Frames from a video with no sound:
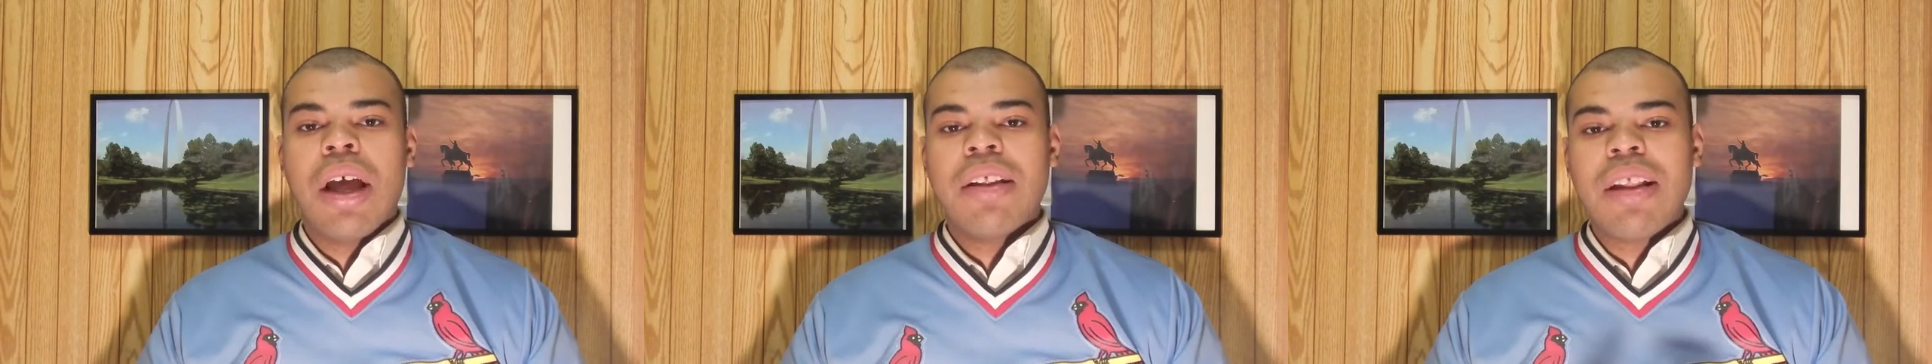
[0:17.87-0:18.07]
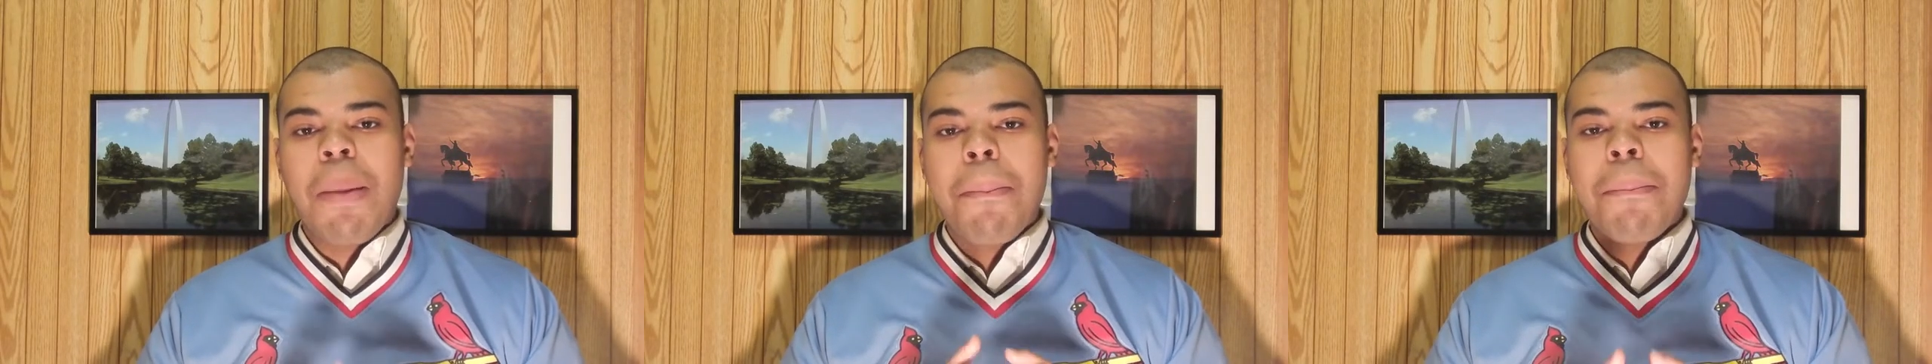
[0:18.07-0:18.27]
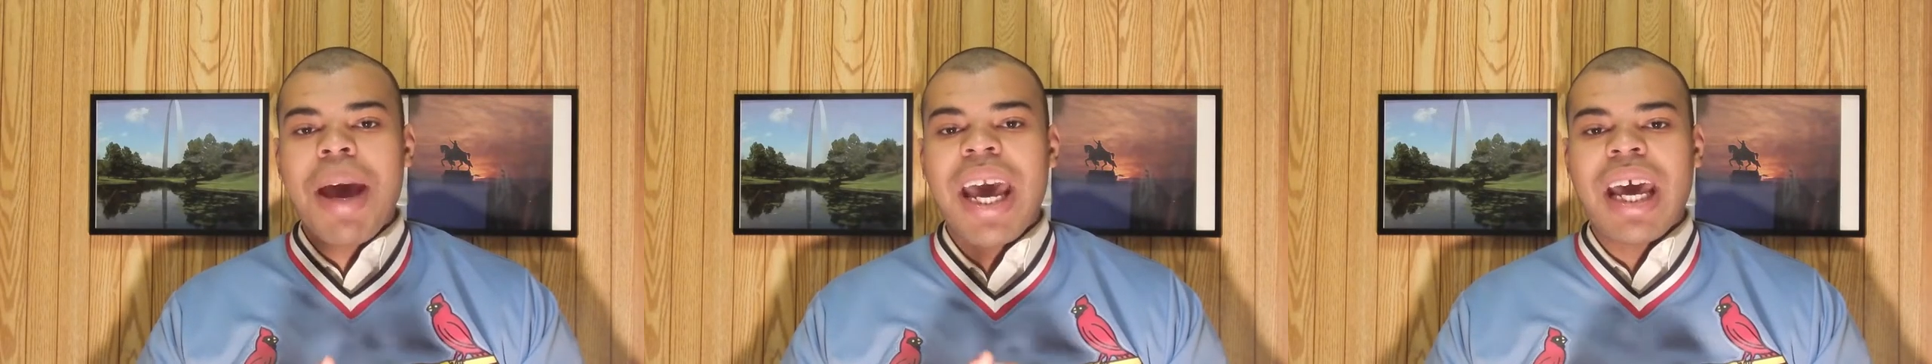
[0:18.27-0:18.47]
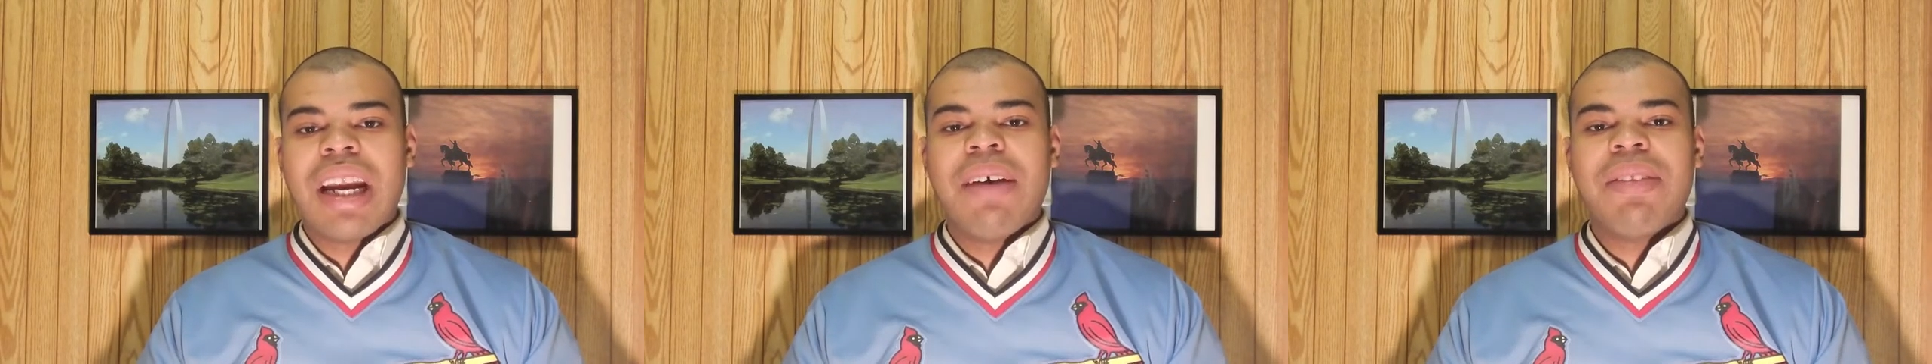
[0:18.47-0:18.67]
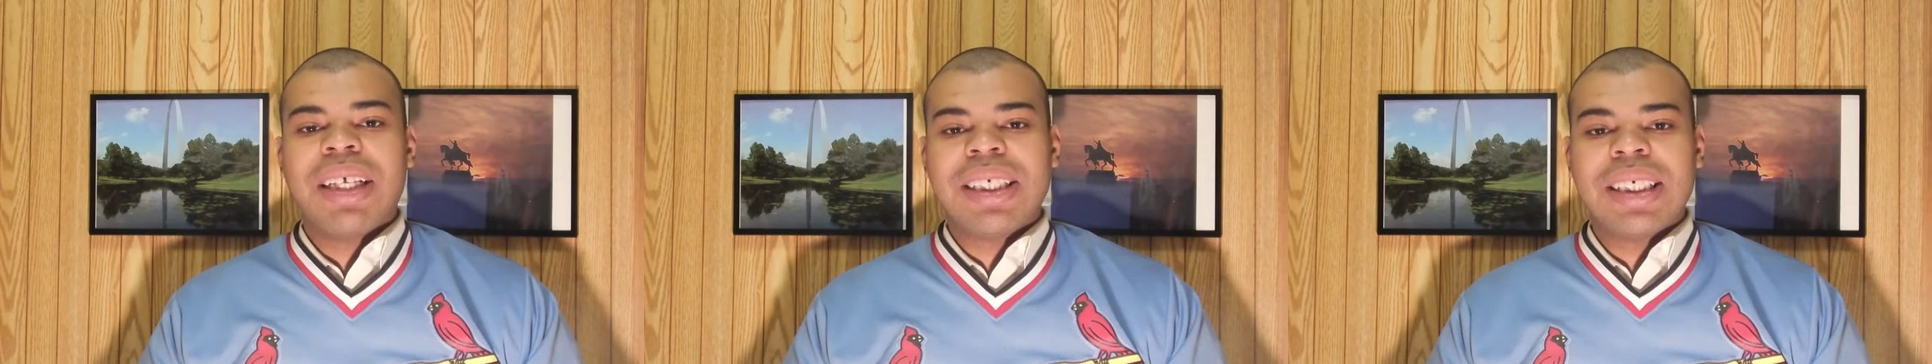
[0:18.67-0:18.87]
the man
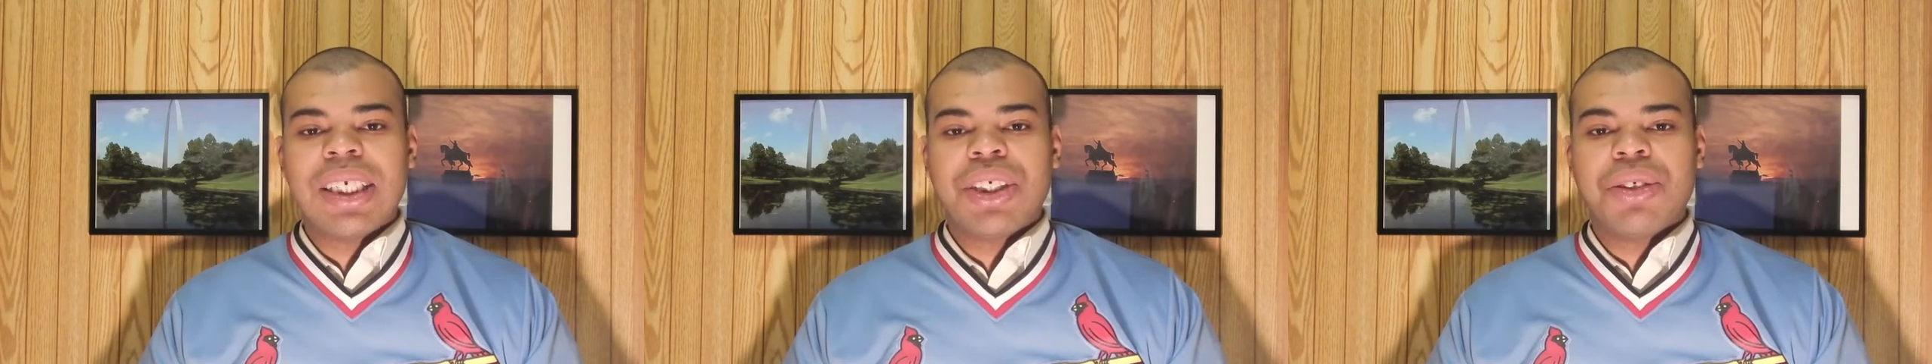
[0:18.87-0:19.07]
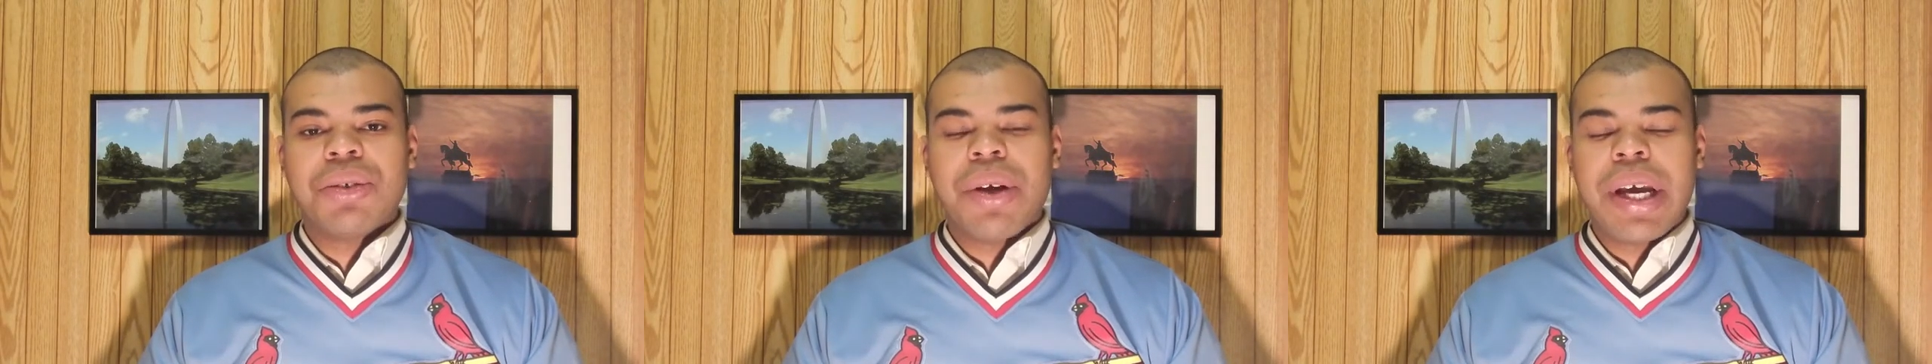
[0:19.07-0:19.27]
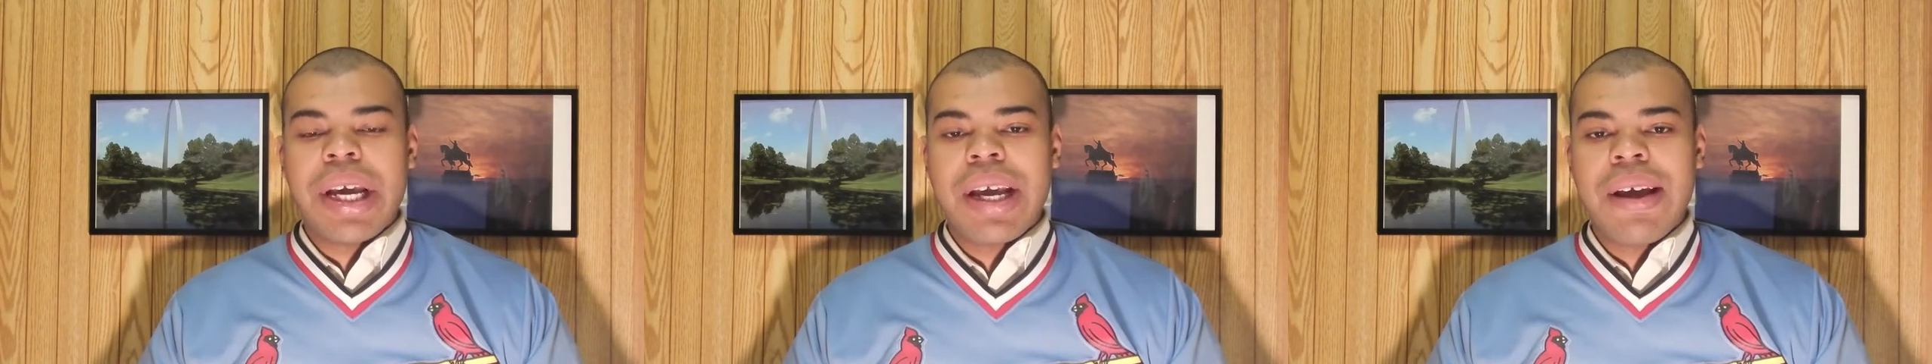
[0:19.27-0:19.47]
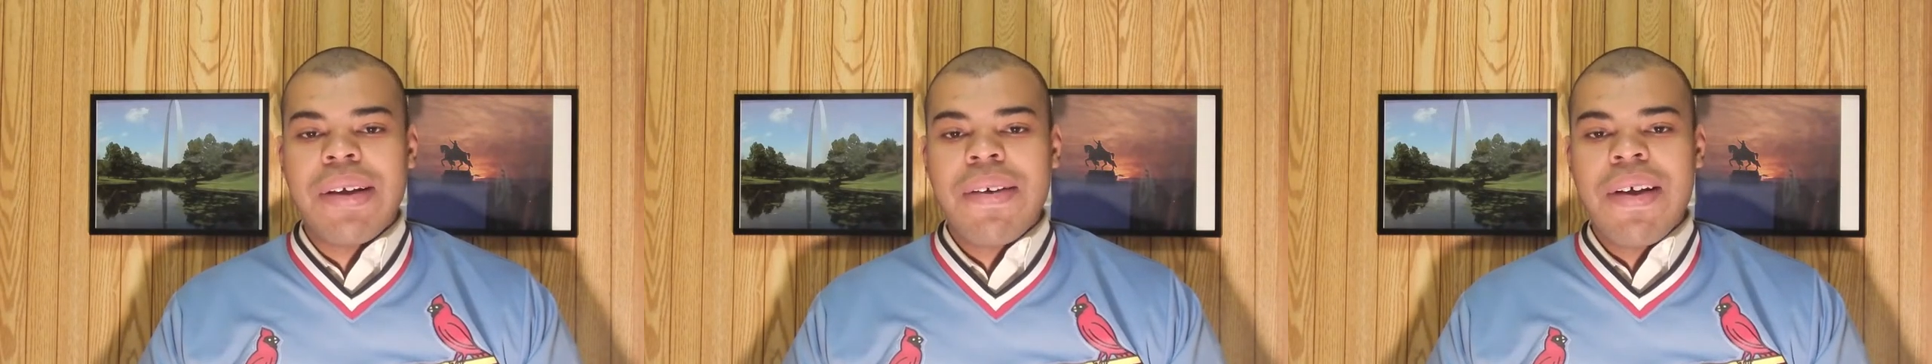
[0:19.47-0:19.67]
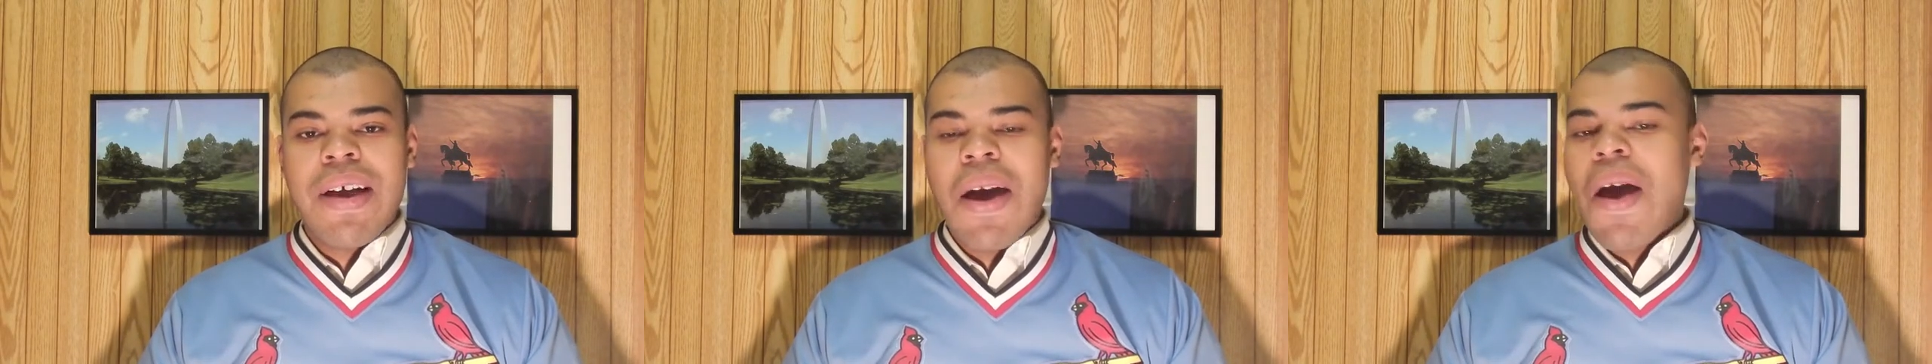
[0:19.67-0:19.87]
of the century.
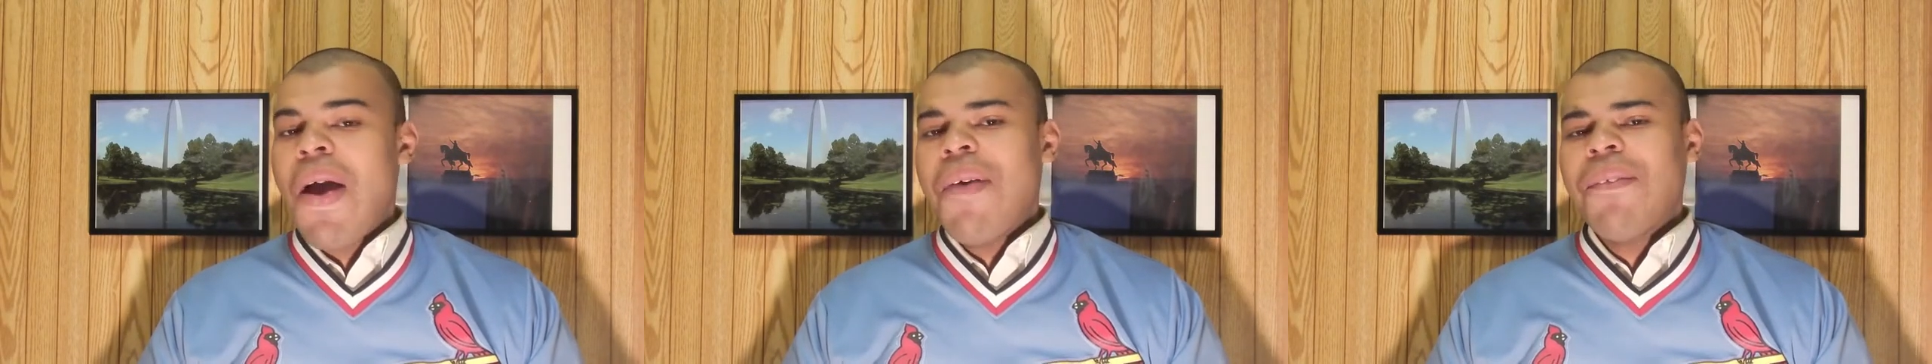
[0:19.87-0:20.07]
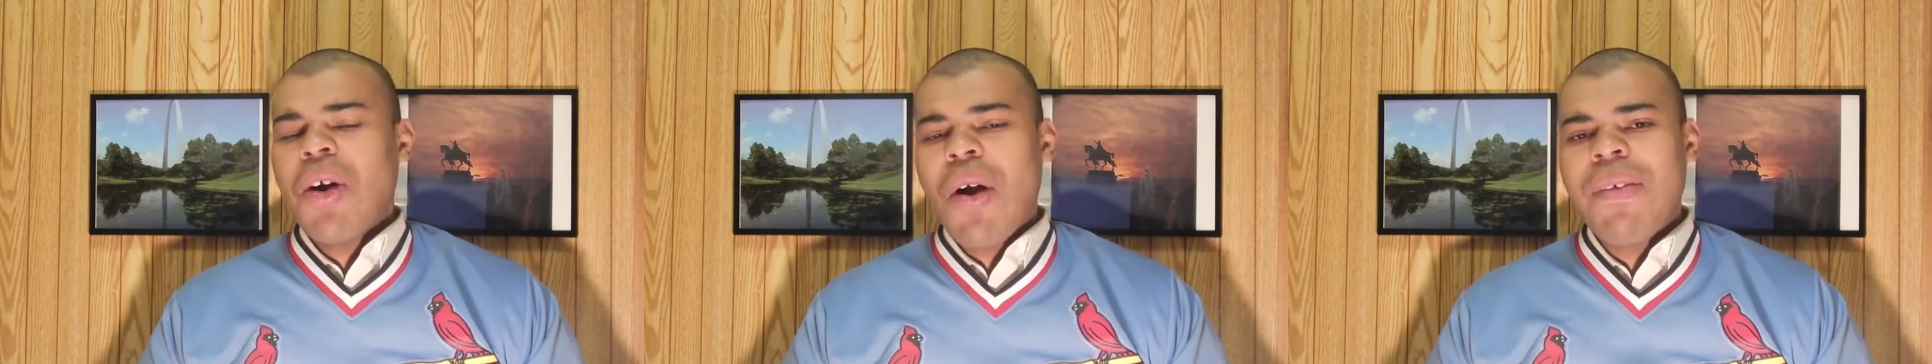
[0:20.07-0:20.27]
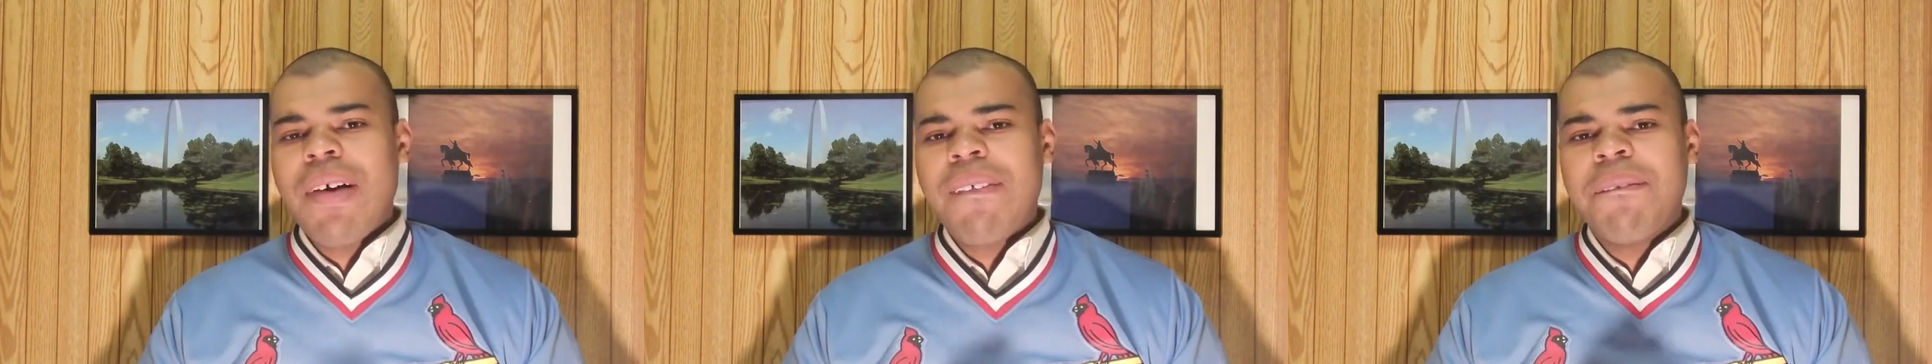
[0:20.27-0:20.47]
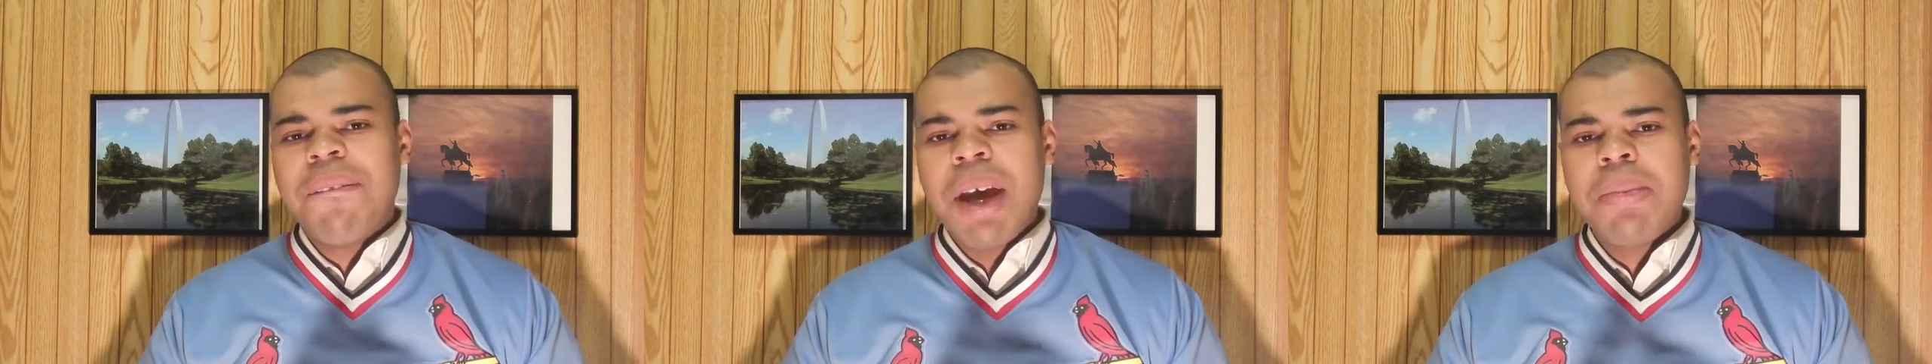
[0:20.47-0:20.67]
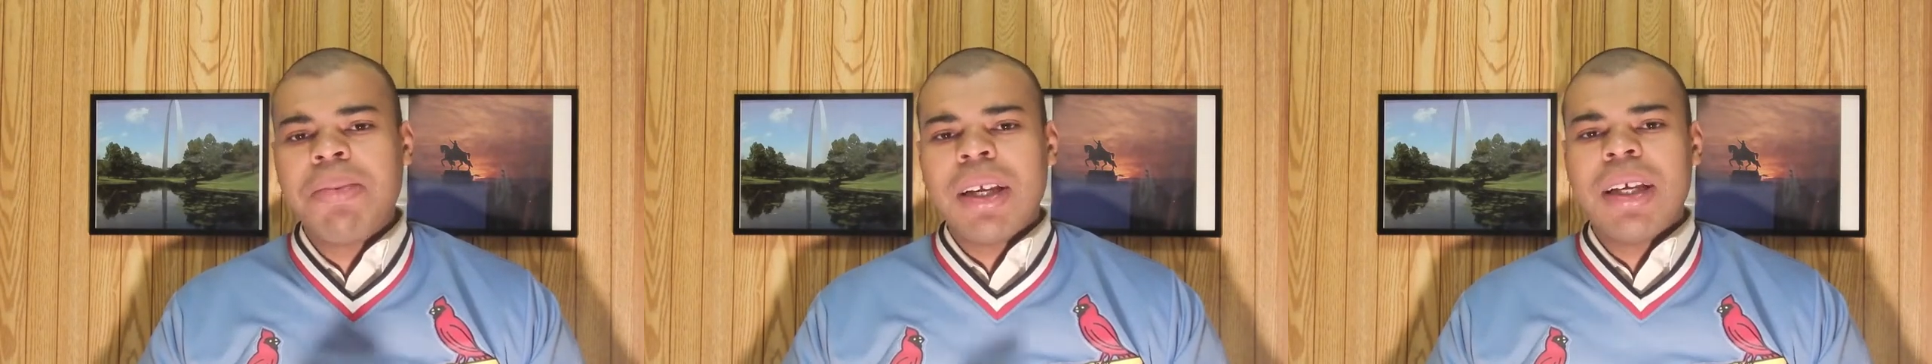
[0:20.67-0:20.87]
For over
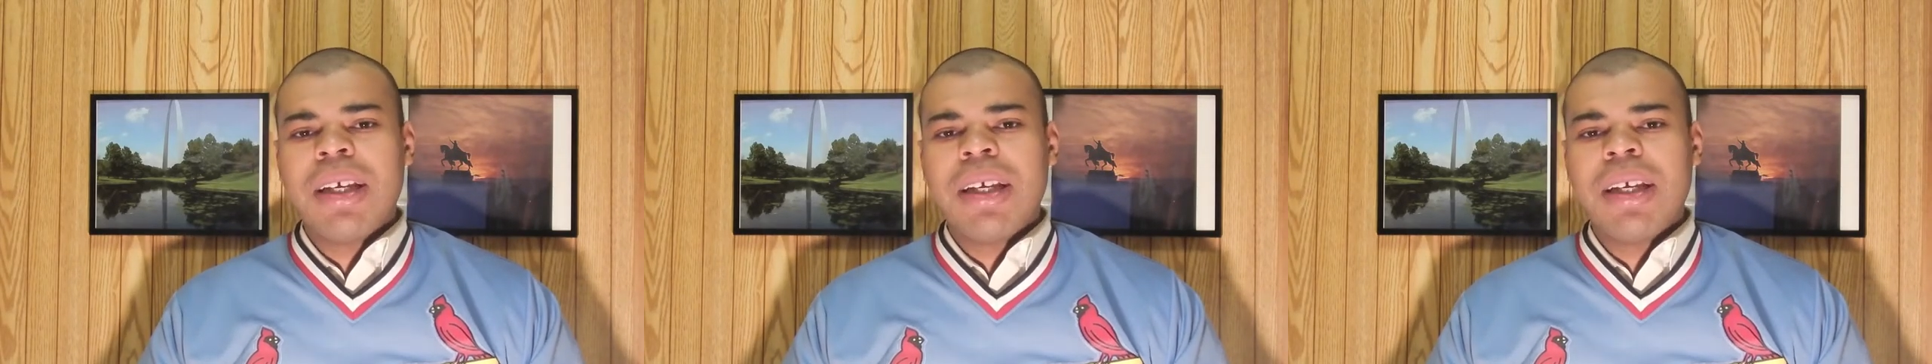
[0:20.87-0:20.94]
50